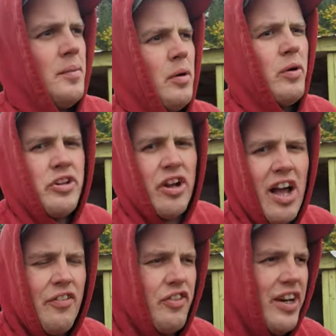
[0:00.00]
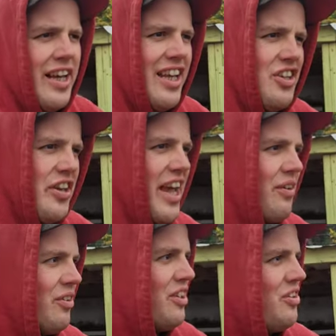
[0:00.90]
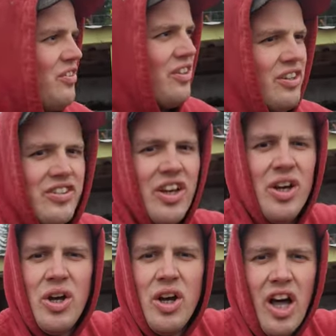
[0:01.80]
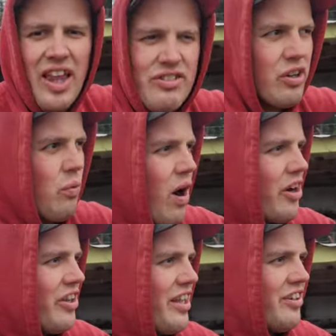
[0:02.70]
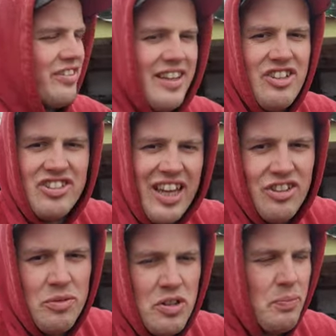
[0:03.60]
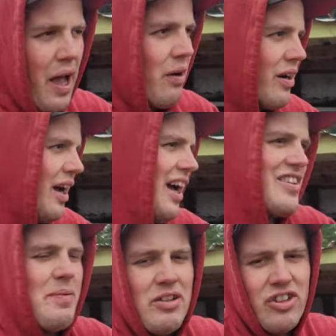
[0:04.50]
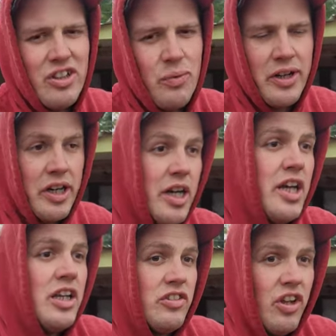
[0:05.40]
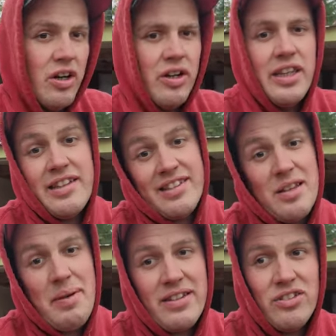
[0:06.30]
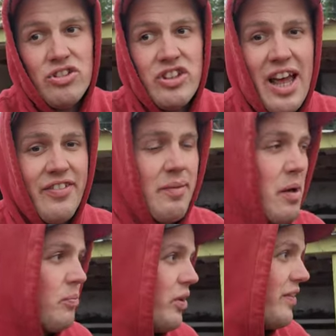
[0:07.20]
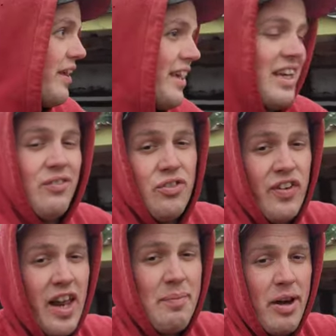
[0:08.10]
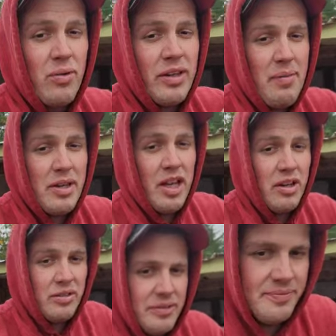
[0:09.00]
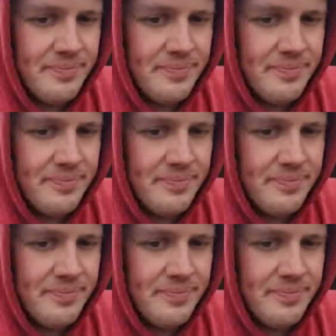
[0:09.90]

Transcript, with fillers: But when you're off grid, you can't really use those electric water heaters. They just take too much power, especially in the winter. So this is the best solution I've come up with. If you've got a better one, let me know.